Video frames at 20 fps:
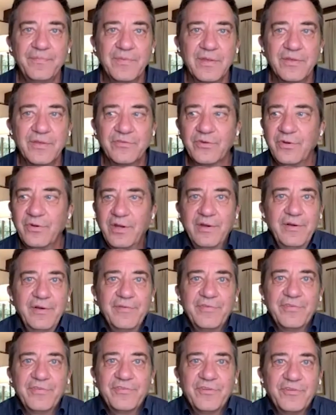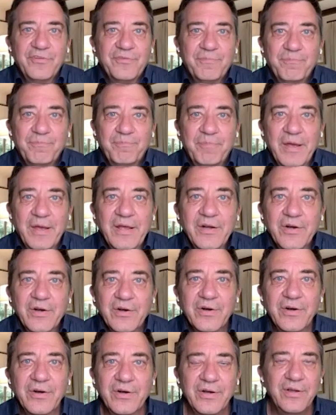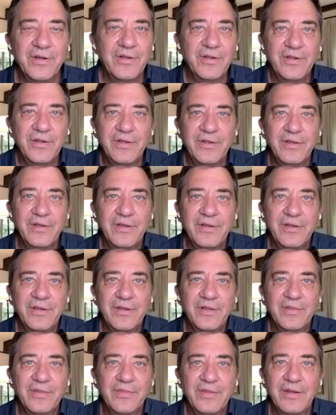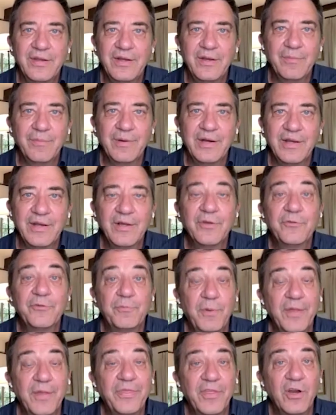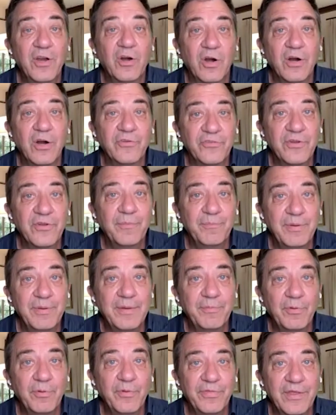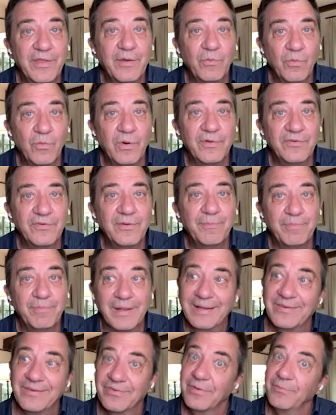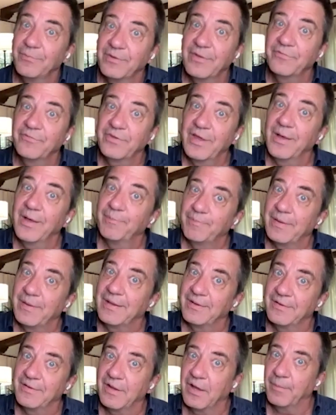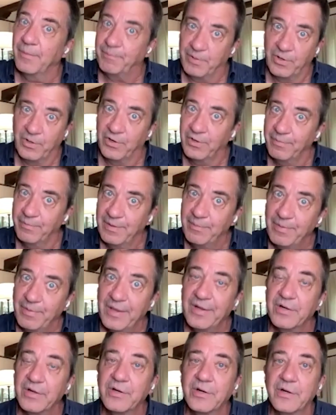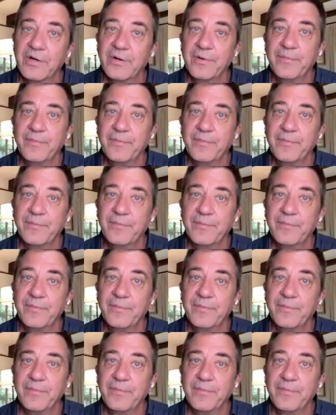So none of us is better than anybody else, but there are some people that want to place themselves up and appear to be better.